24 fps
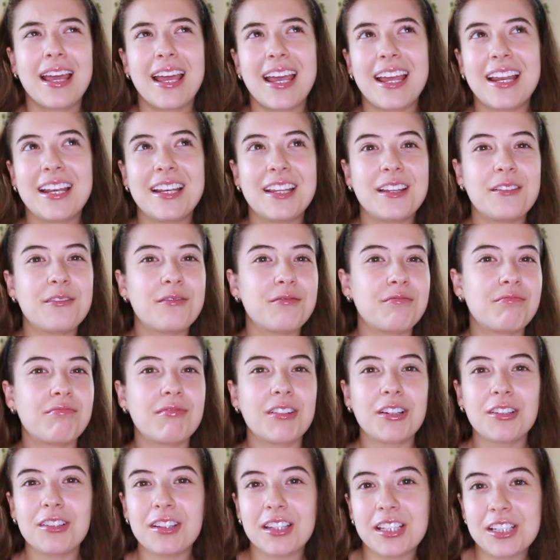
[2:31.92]
and it
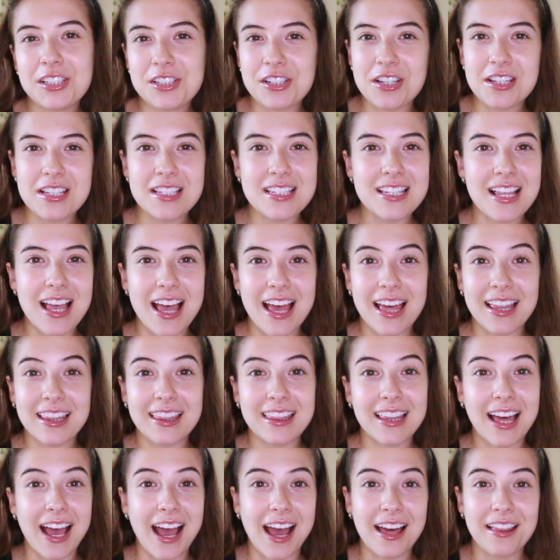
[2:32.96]
literally just said
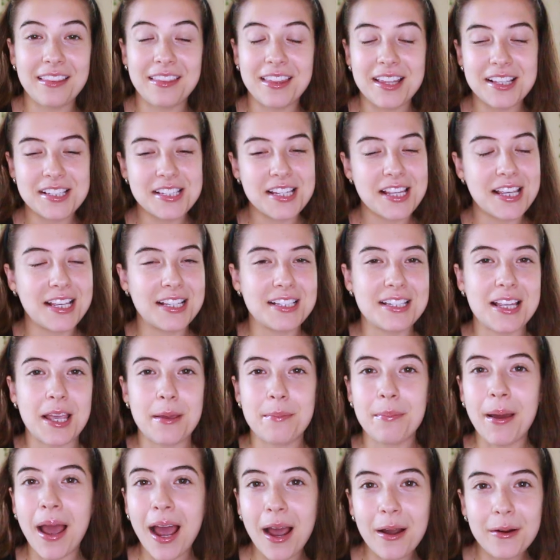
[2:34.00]
that this is a
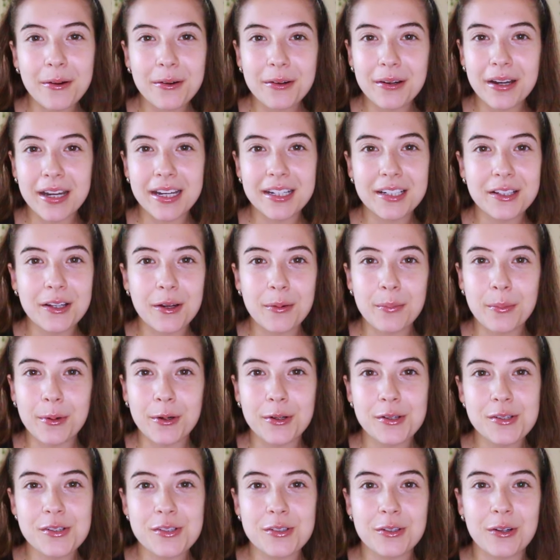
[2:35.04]
Powerade
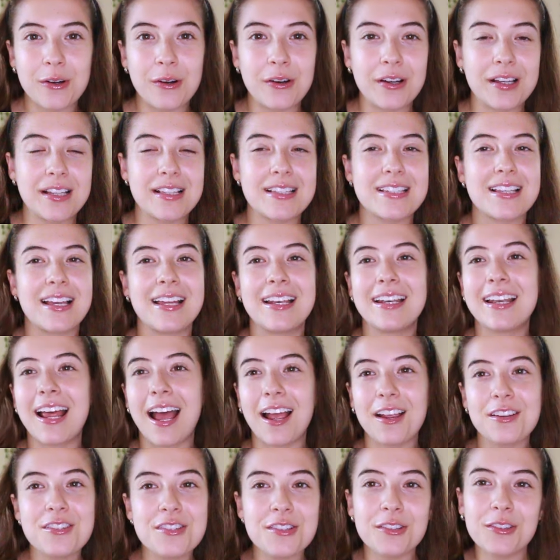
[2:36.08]
commercial, it's a
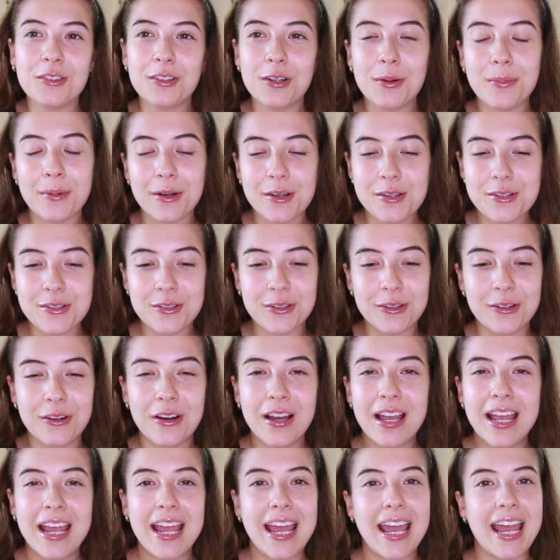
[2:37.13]
national commercial,
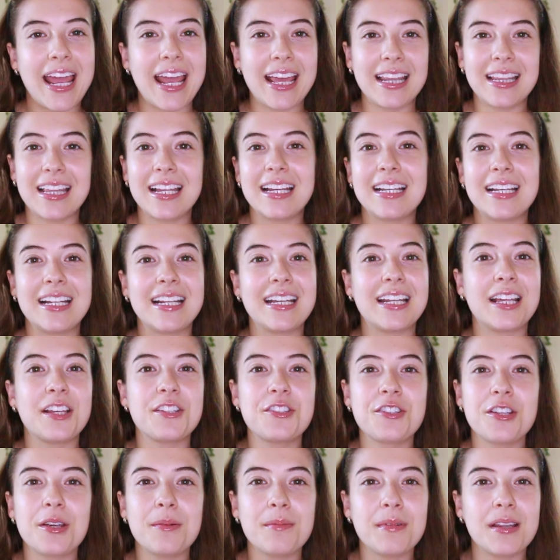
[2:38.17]
and they need a
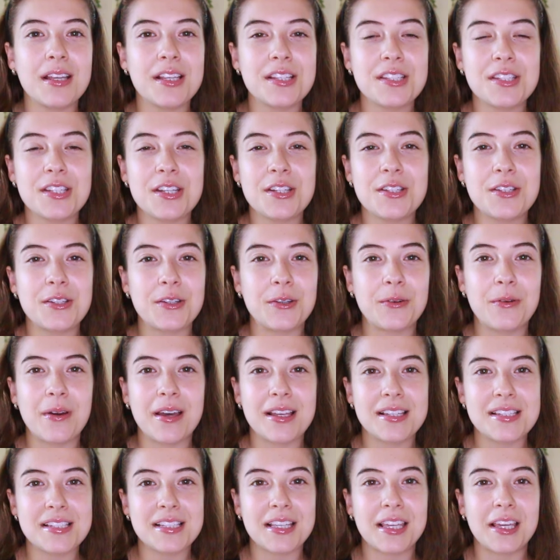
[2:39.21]
gymnast to do
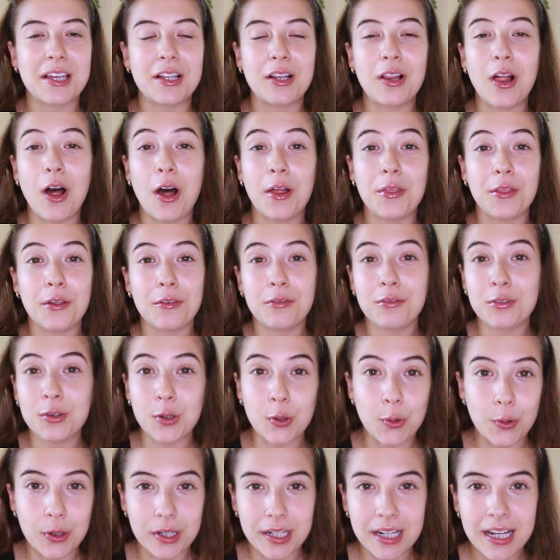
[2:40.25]
a skill on the
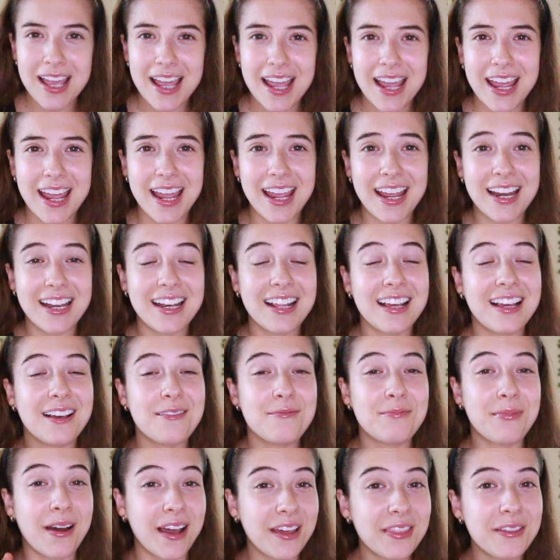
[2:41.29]
floor. And
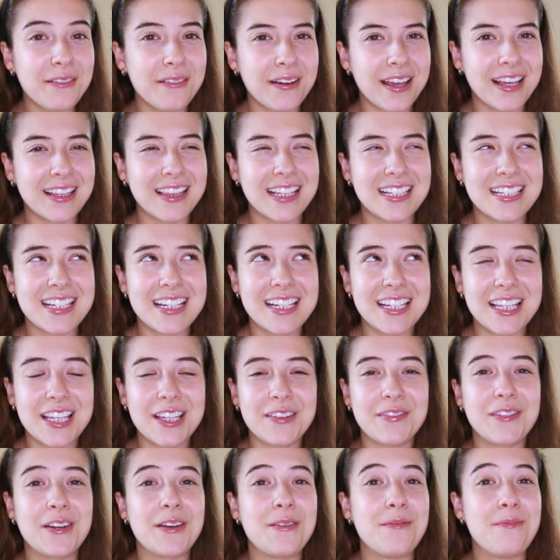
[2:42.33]
by the way, they didn't
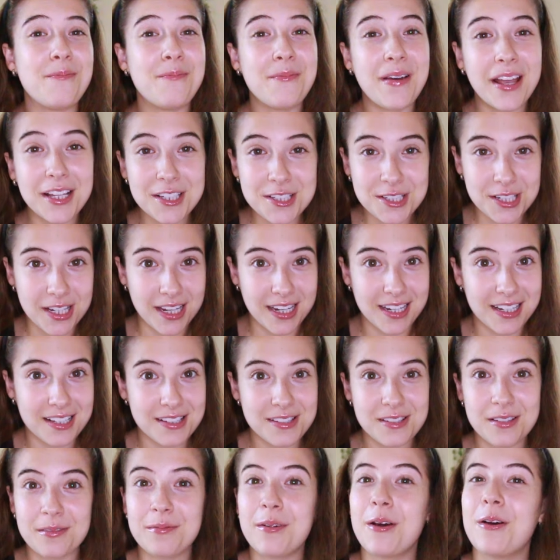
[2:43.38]
even mention
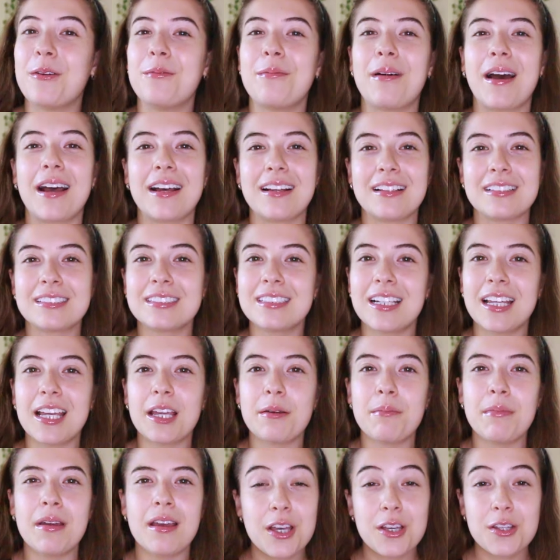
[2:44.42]
Simone Biles'
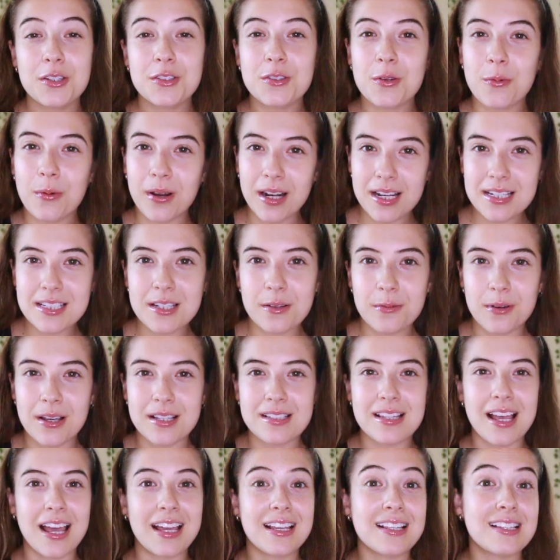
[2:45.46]
name. So what I did
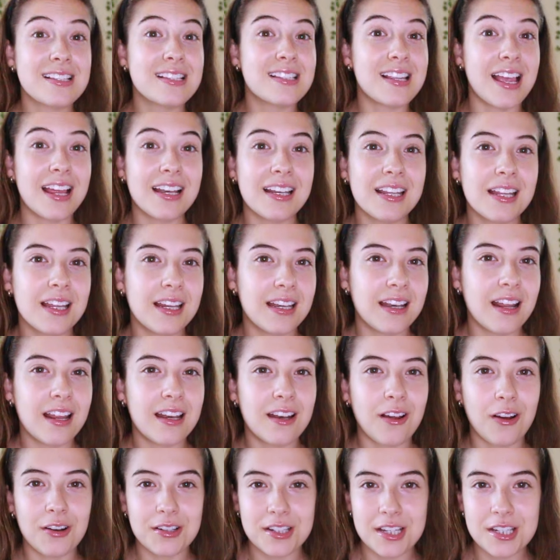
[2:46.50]
was I sent in
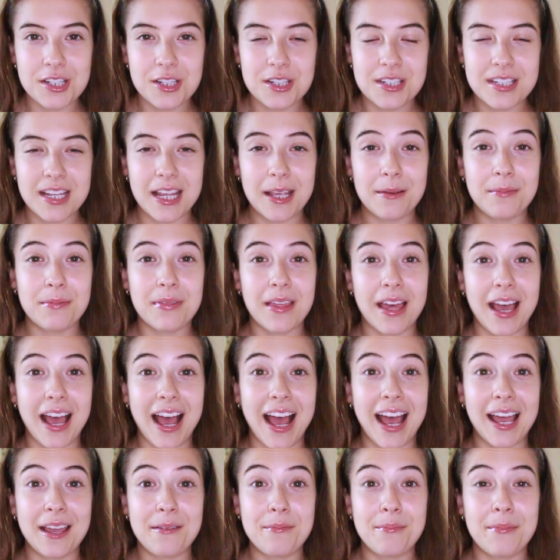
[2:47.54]
an audition tape that
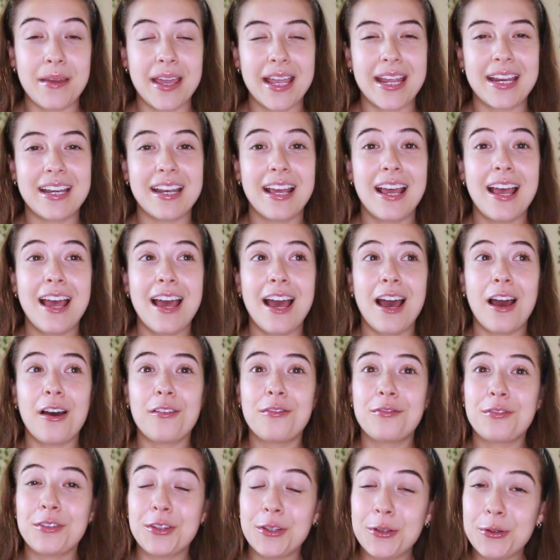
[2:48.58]
I made a
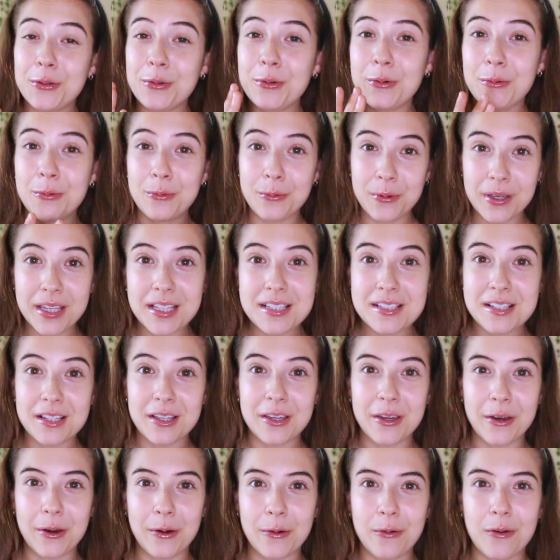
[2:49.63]
few weeks
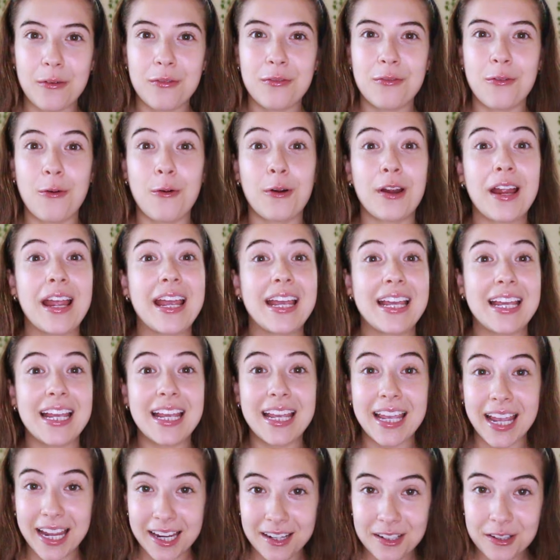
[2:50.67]
ago for a
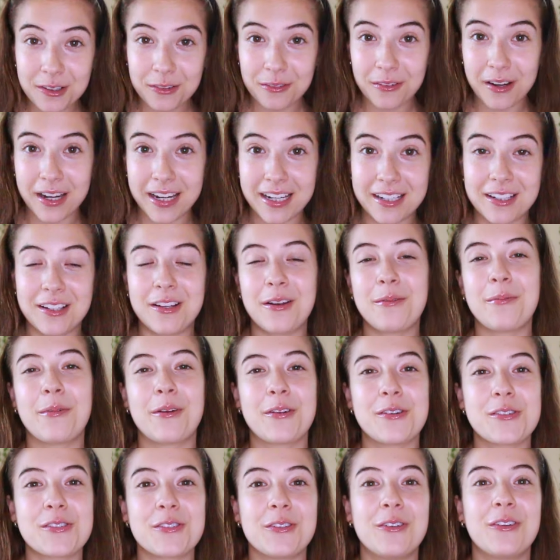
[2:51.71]
Gatorade
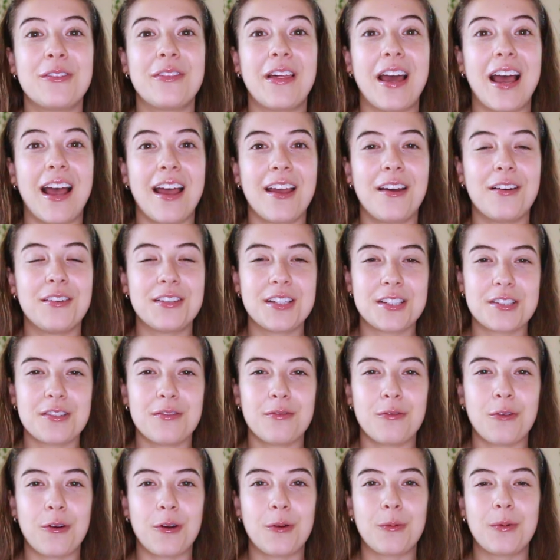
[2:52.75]
commercial that I
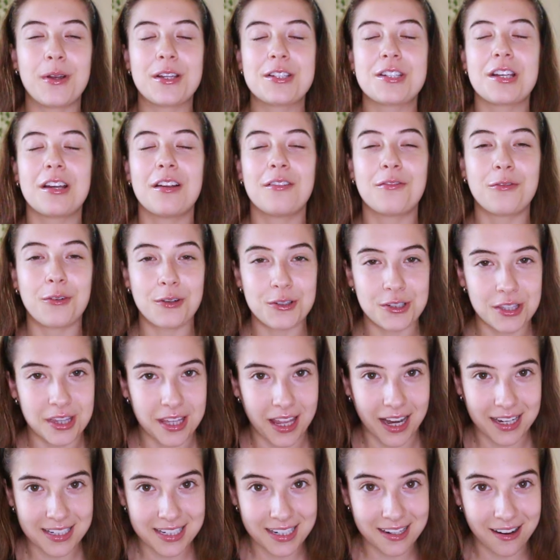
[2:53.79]
auditioned for, which
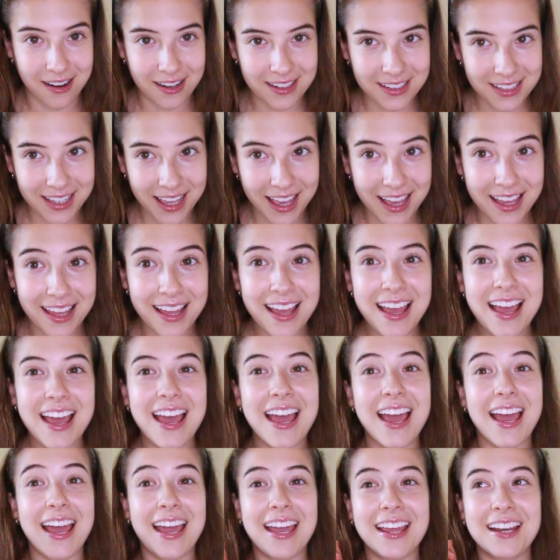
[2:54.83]
unfortunately I did not get,
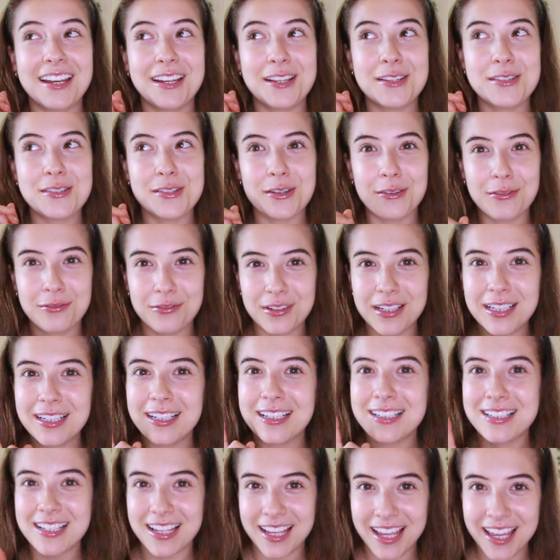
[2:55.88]
and
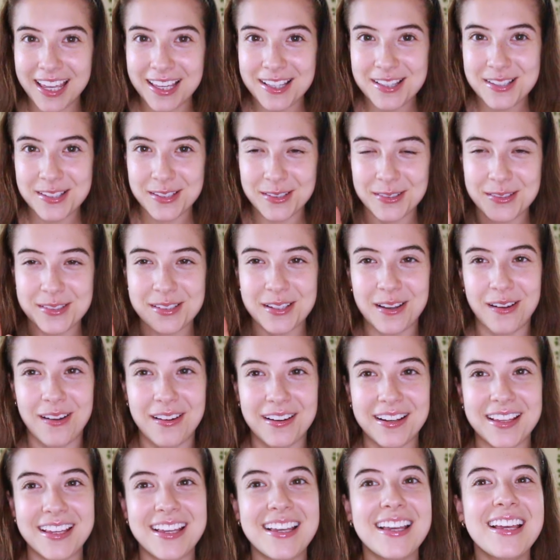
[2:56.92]
Sofina De Jesus
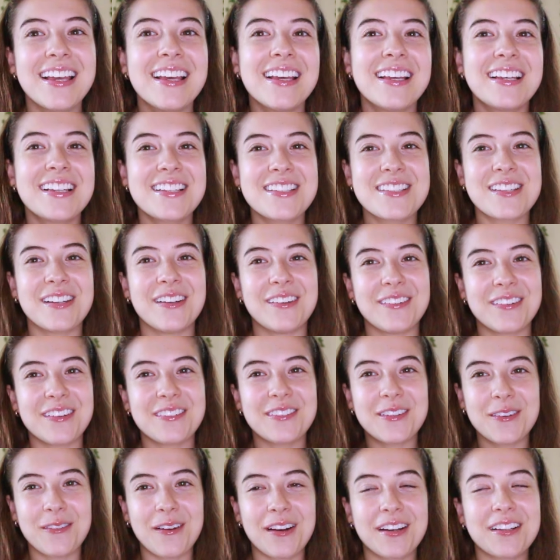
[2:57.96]
got it. So
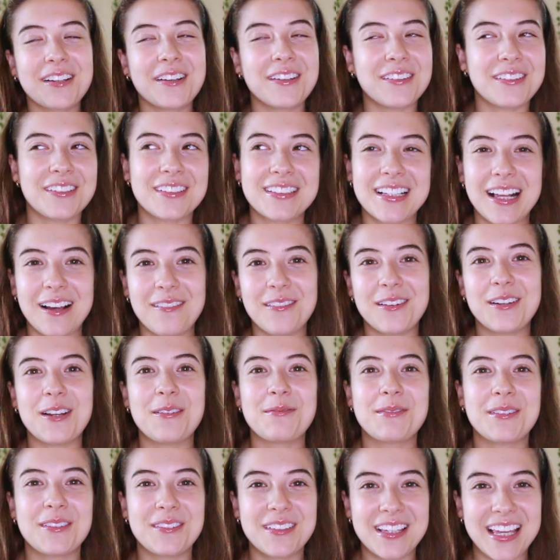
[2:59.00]
if you wanna go look that one up,
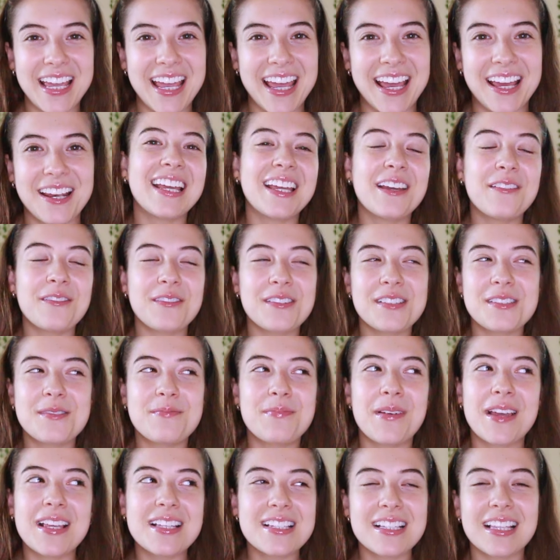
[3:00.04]
you can. It was
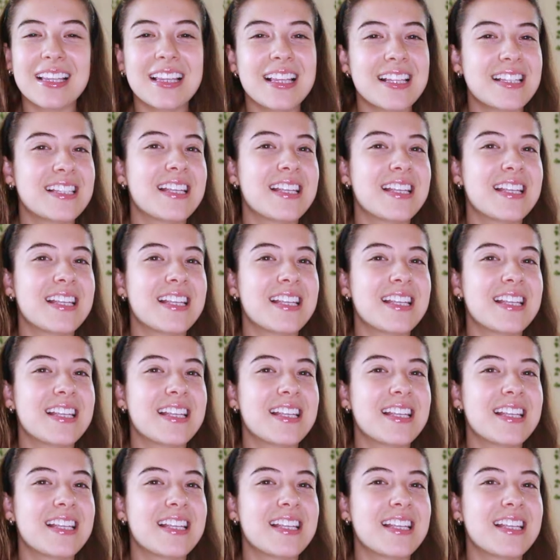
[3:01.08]
basically the